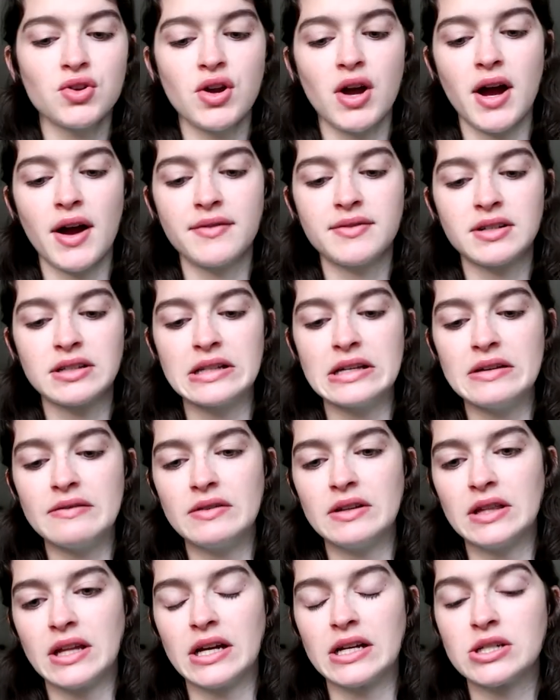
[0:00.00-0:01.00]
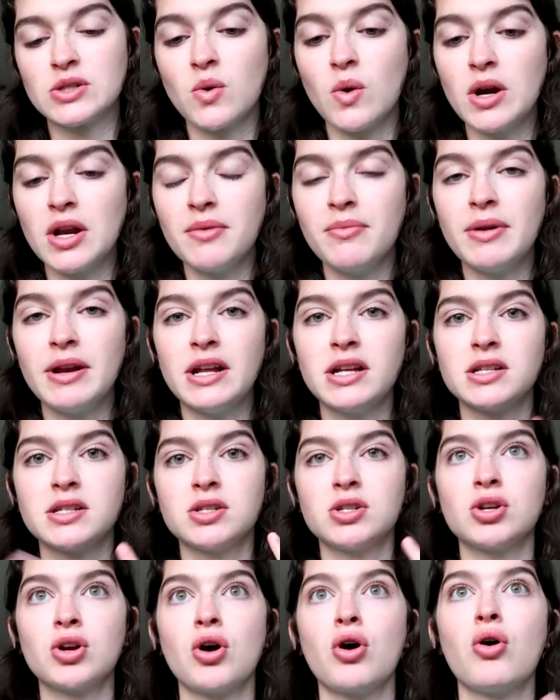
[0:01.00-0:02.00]
So yeah, I have to leave in like 20
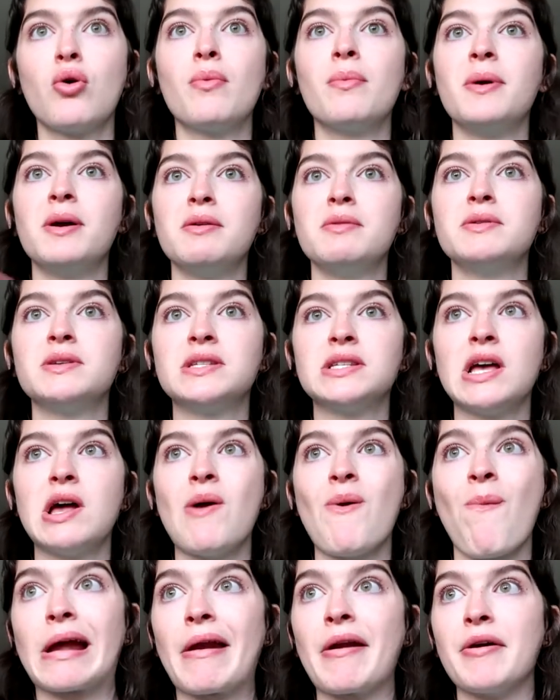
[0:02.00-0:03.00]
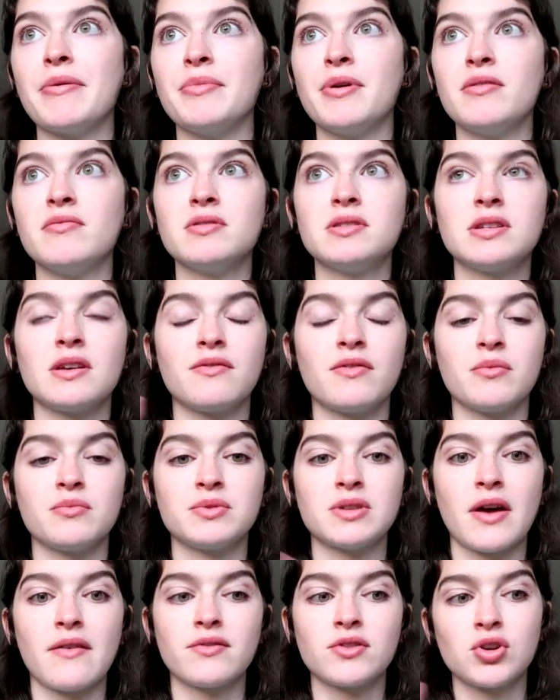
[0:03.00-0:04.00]
minutes to go babysit, and I babysit
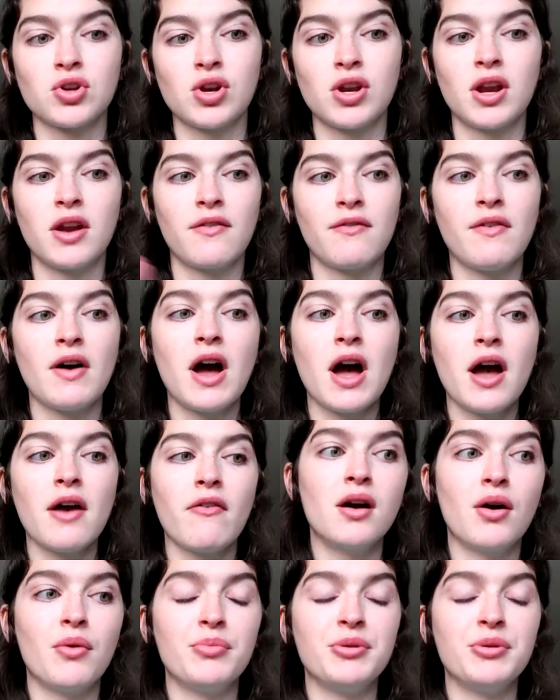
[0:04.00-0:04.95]
from 7.30 to 5.